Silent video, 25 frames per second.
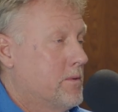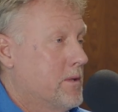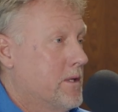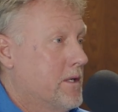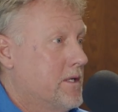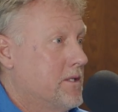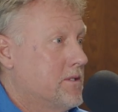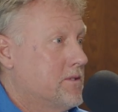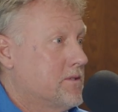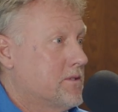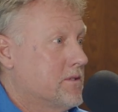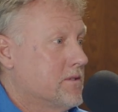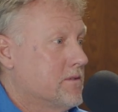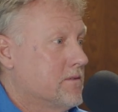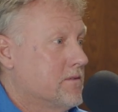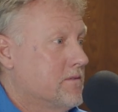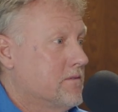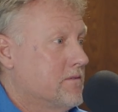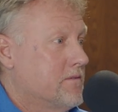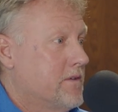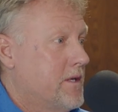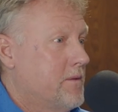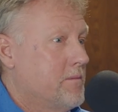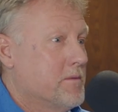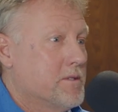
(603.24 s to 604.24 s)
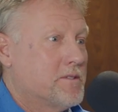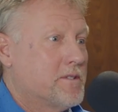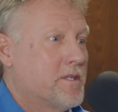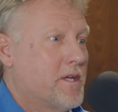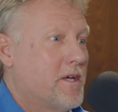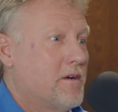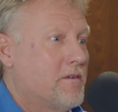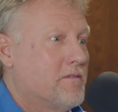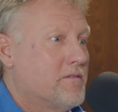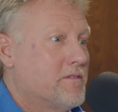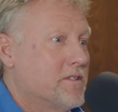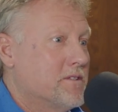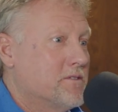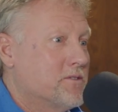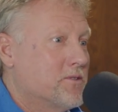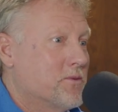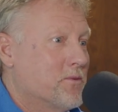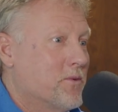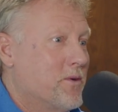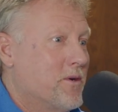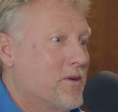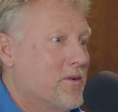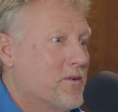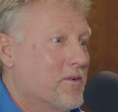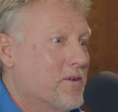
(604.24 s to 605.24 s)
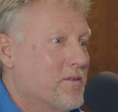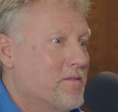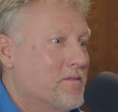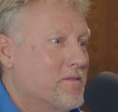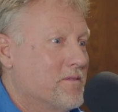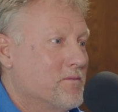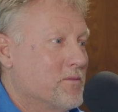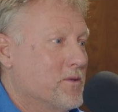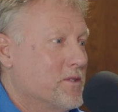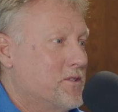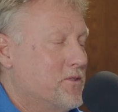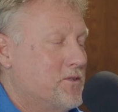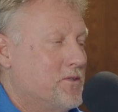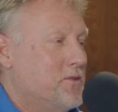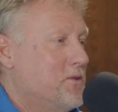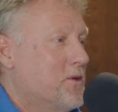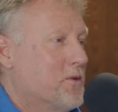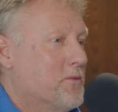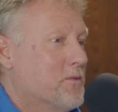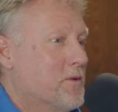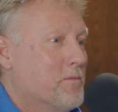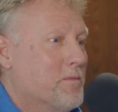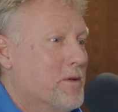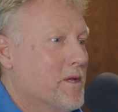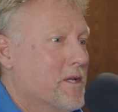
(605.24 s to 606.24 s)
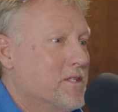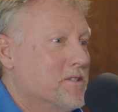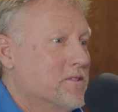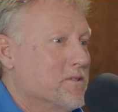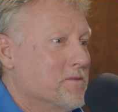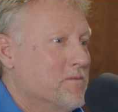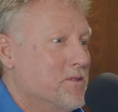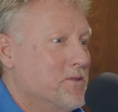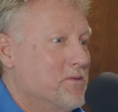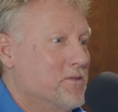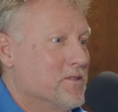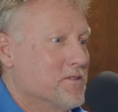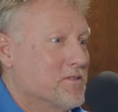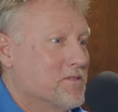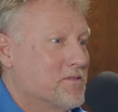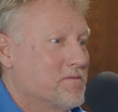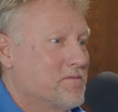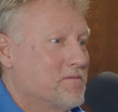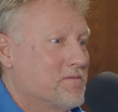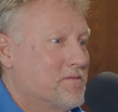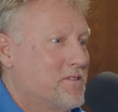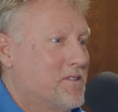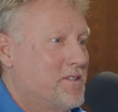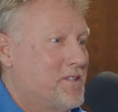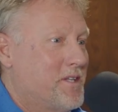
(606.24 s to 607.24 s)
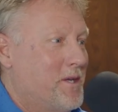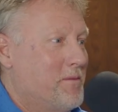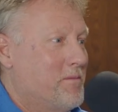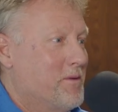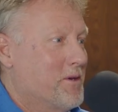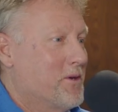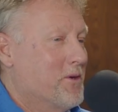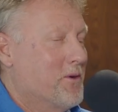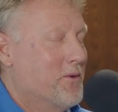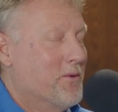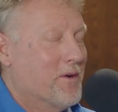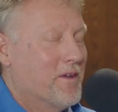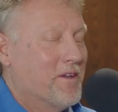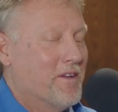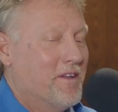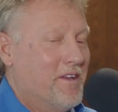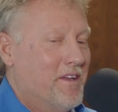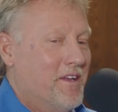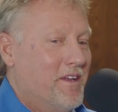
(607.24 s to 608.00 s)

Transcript: I replaced the famous Dow Finsterwald, which you don't replace them. You just keep it going.